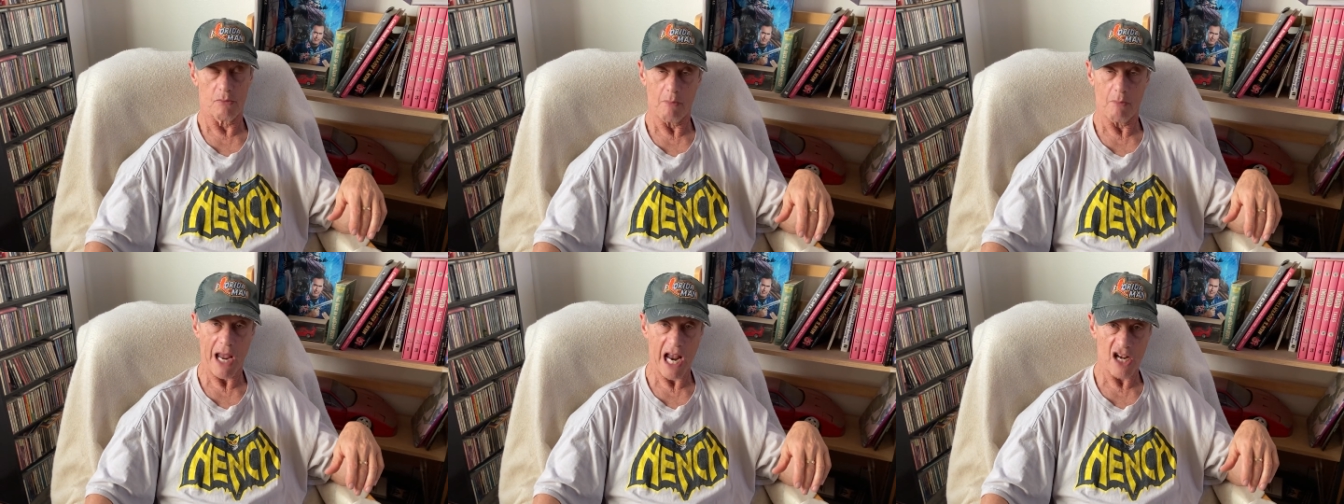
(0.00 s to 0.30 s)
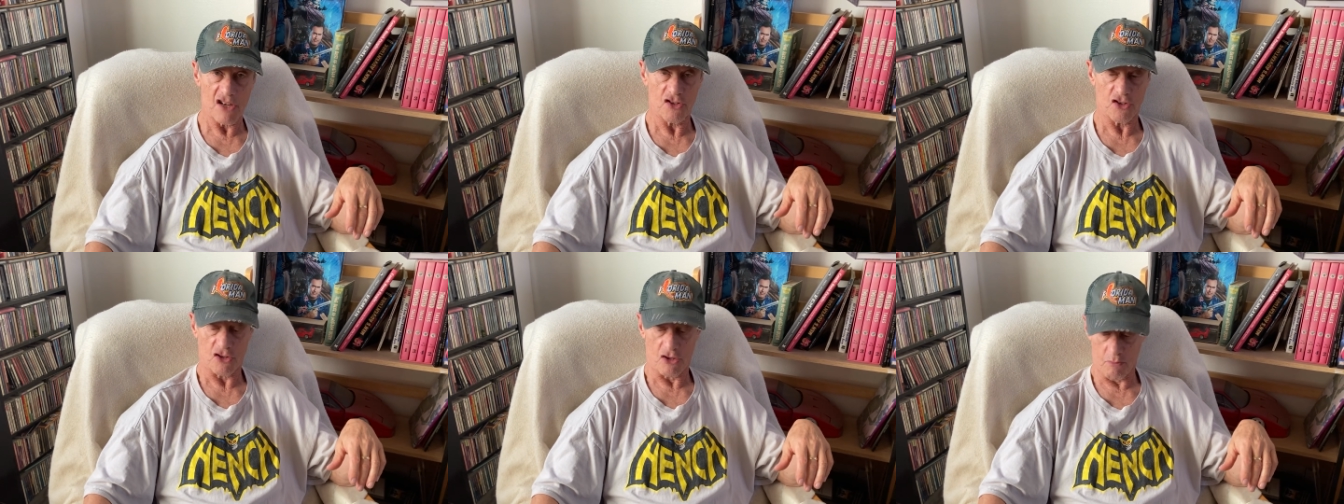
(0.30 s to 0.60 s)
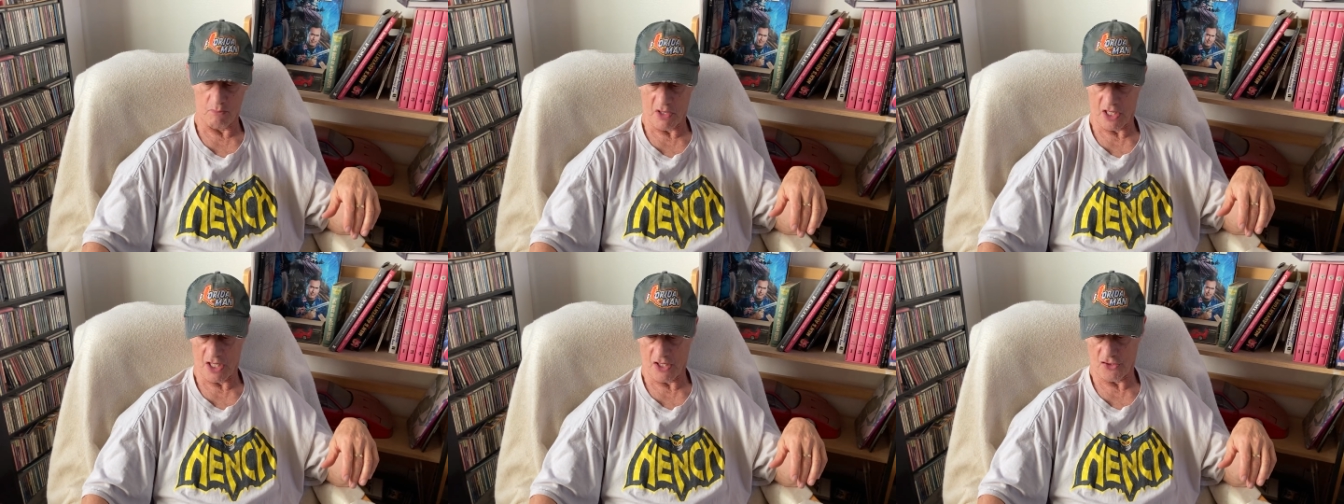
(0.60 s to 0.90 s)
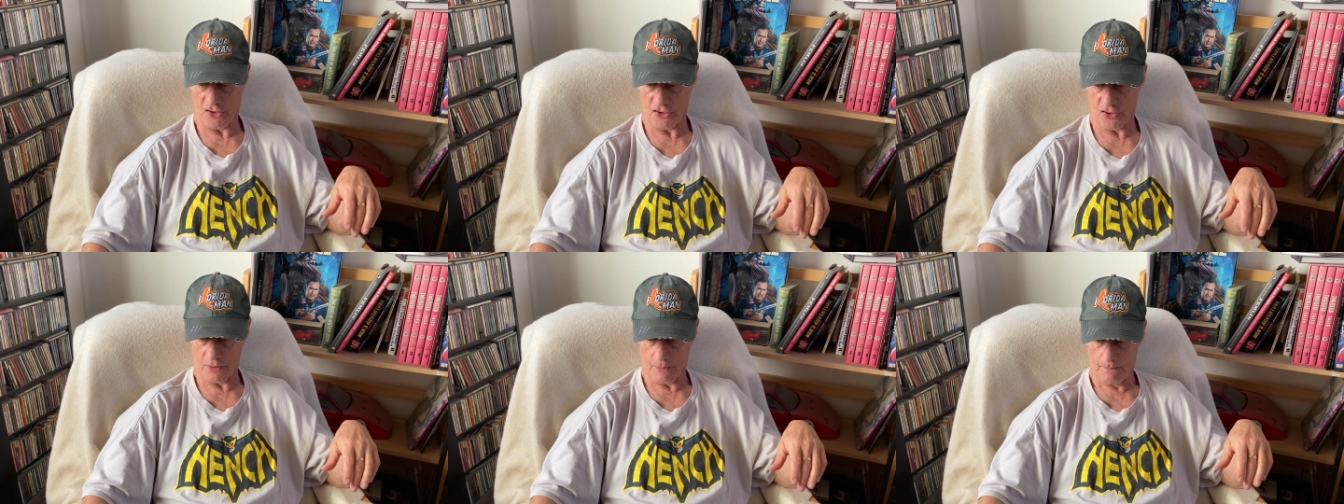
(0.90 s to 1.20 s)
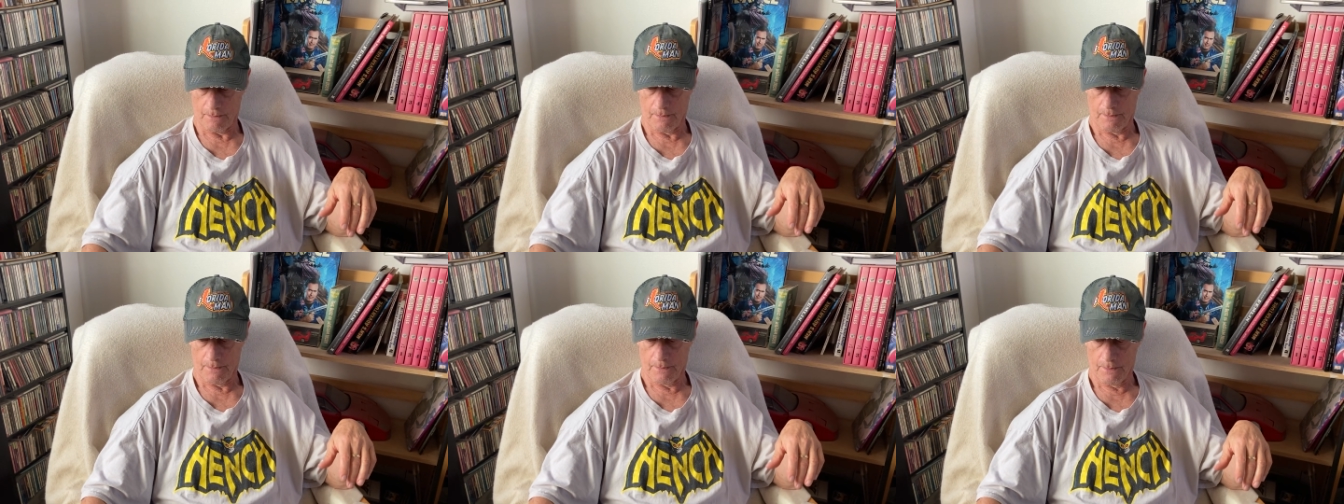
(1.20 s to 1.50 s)
masterpiece,
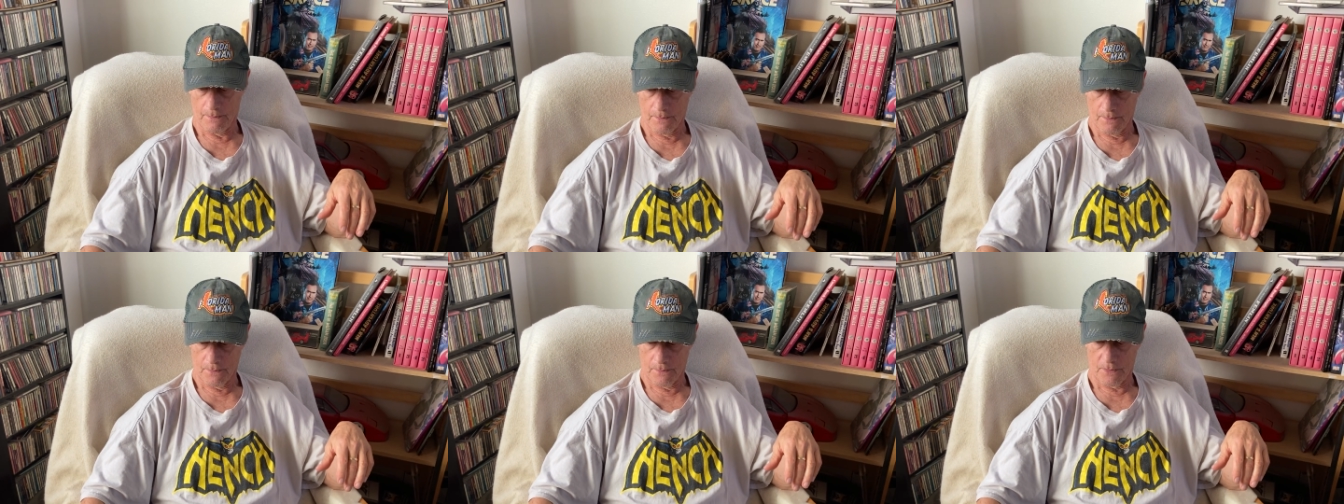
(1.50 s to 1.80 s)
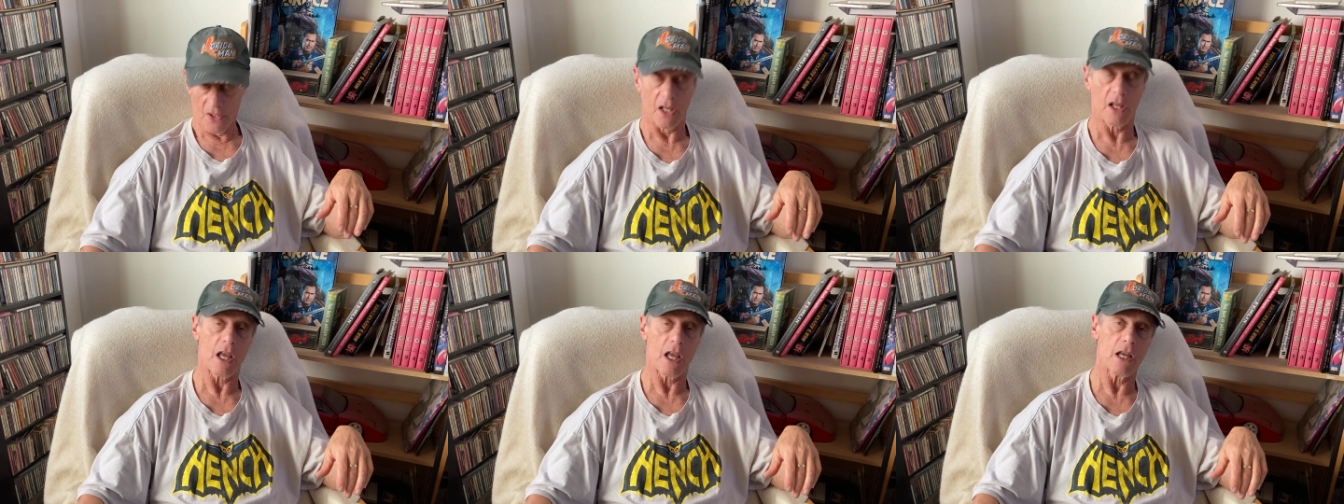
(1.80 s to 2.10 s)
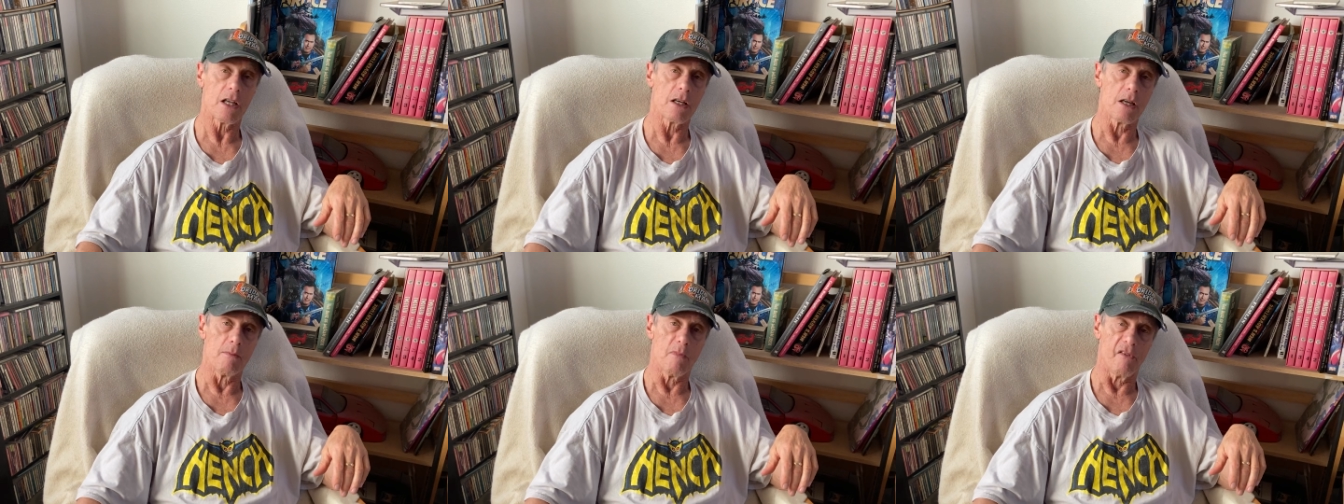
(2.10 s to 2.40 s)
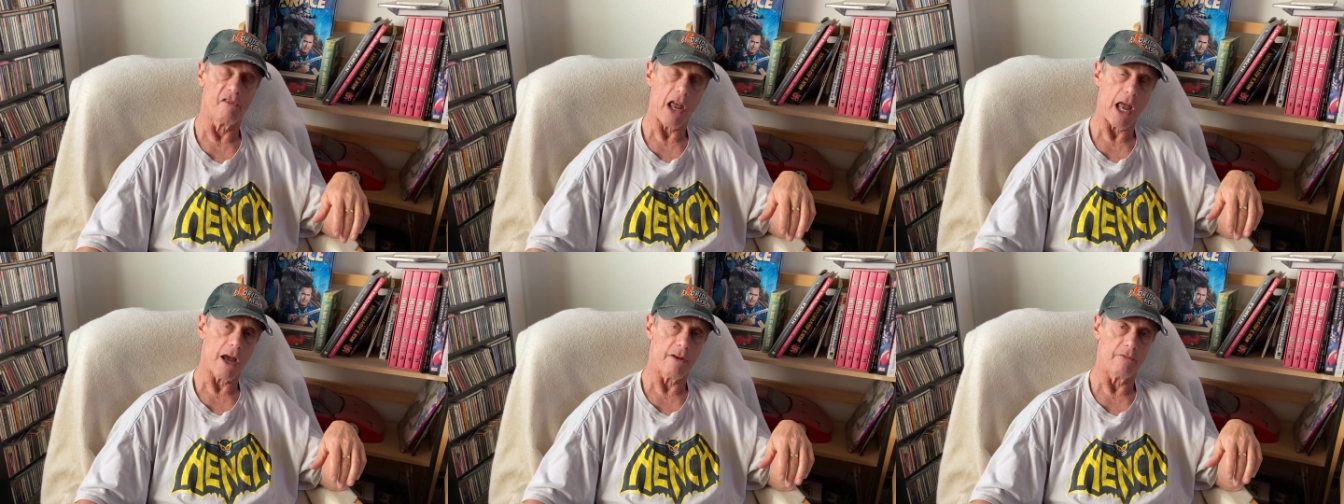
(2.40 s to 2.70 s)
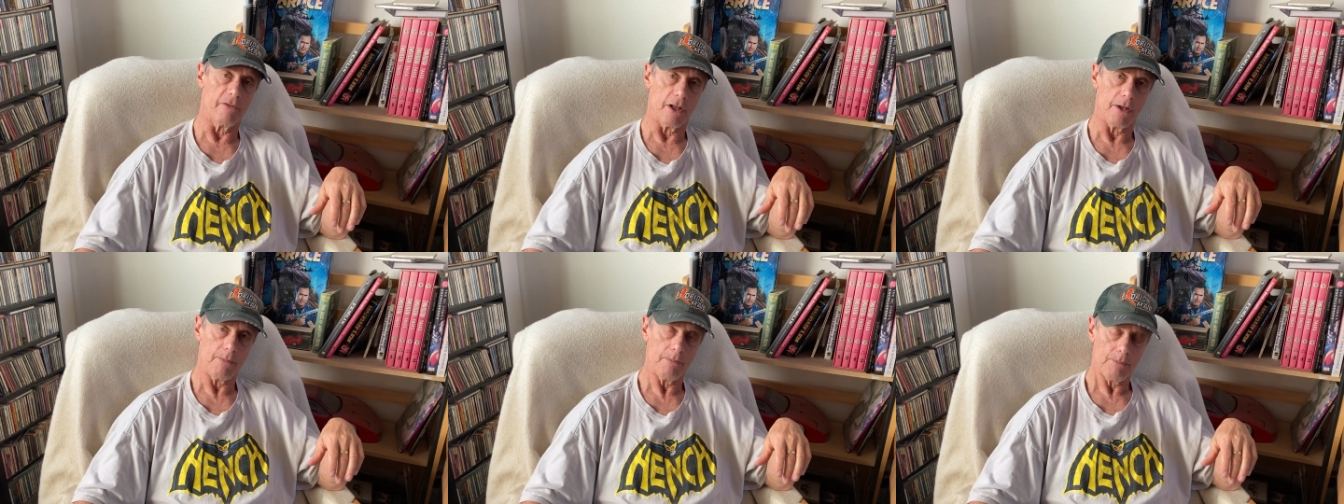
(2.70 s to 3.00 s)
The Kingdom of
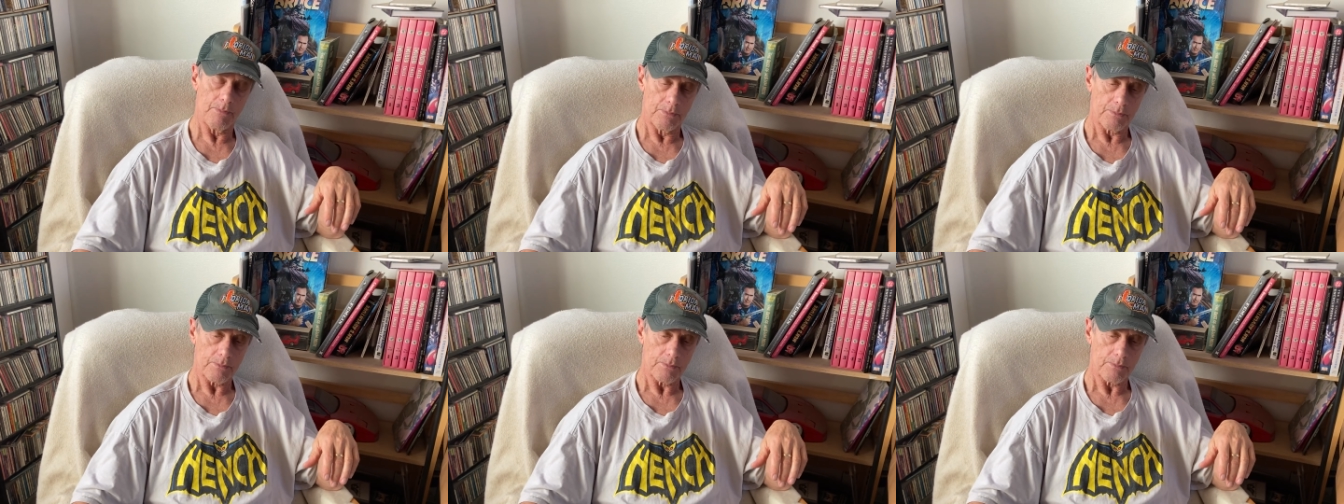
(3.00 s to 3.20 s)
Heaven,